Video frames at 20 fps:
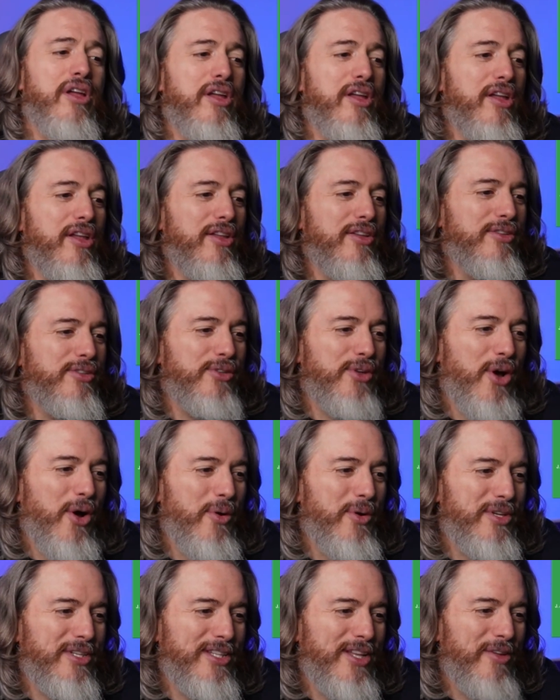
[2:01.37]
So I
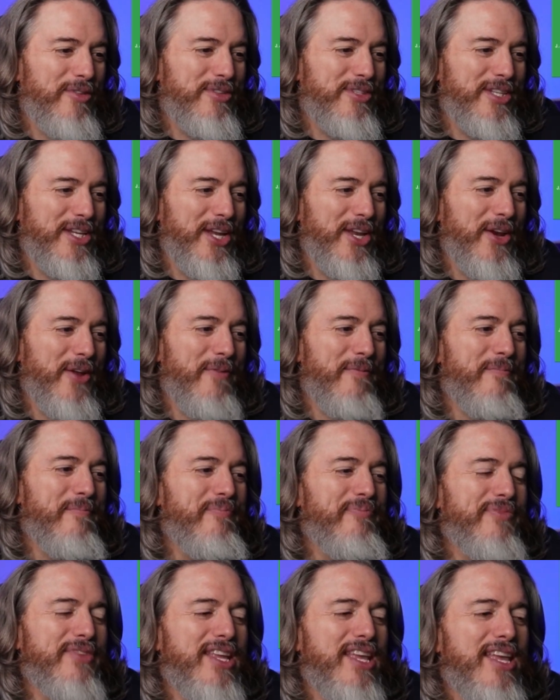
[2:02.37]
always love seeing him.
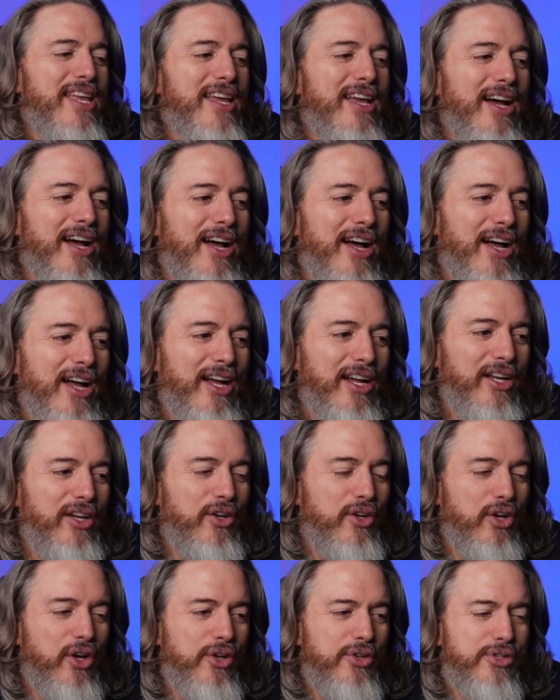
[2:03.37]

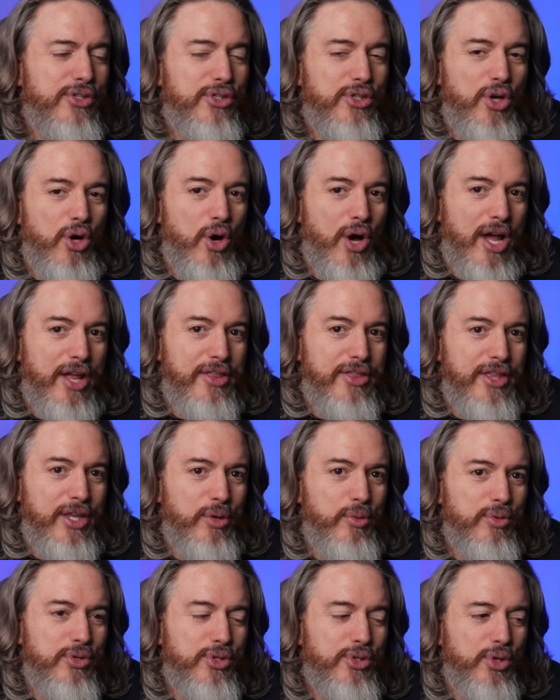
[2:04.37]
Gusto, I think,
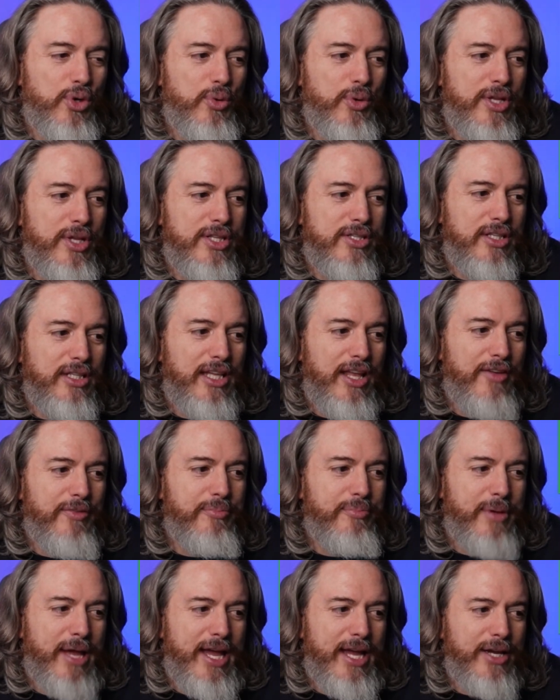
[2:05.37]
was thrown into left
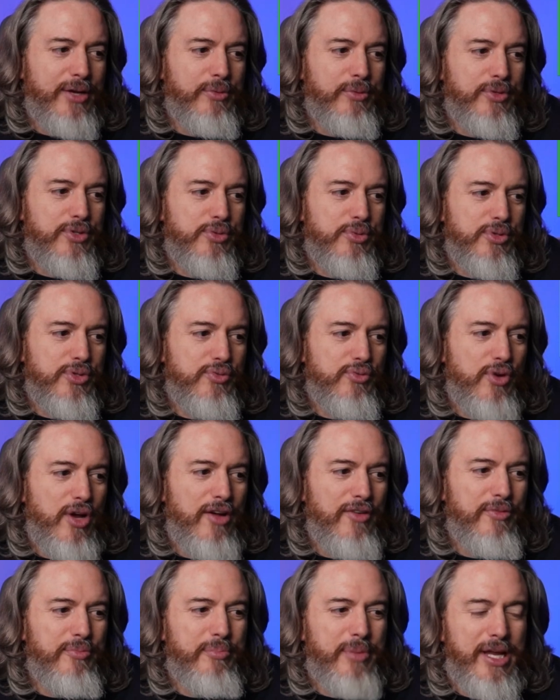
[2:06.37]
back, which was
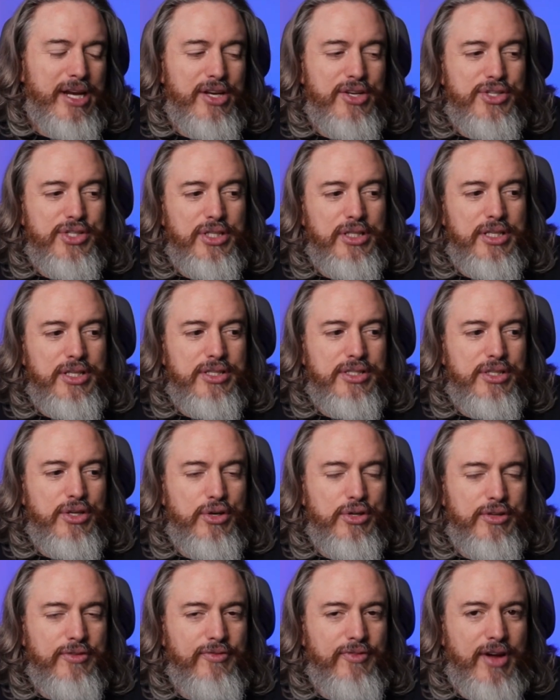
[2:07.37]
rough. Badishili
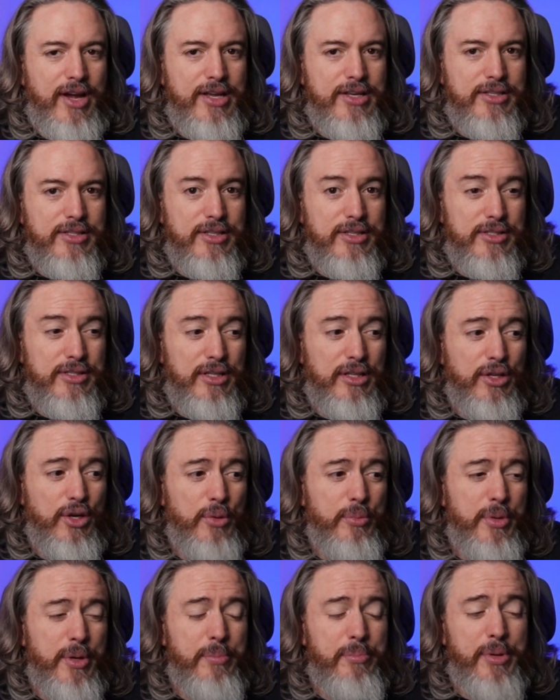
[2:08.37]
terrifies us a little
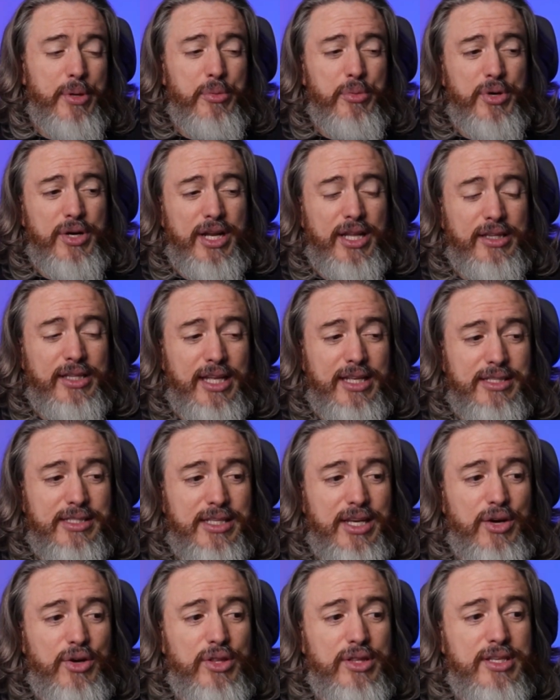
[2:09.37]
bit, but we're not that
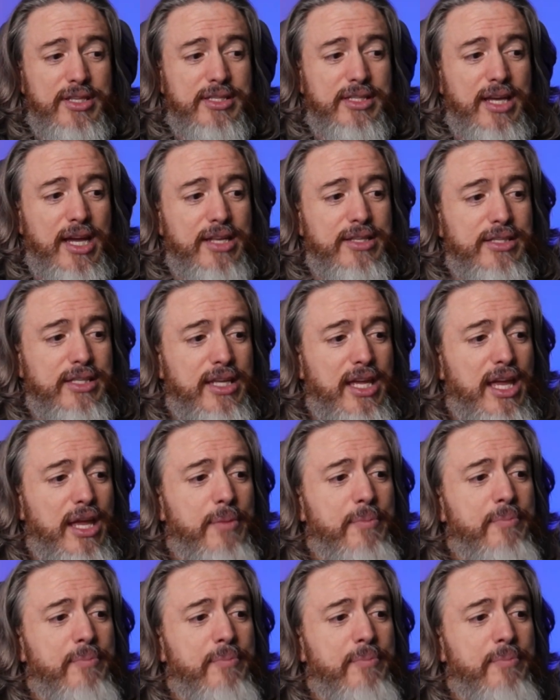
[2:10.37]
scared in these kinds of game.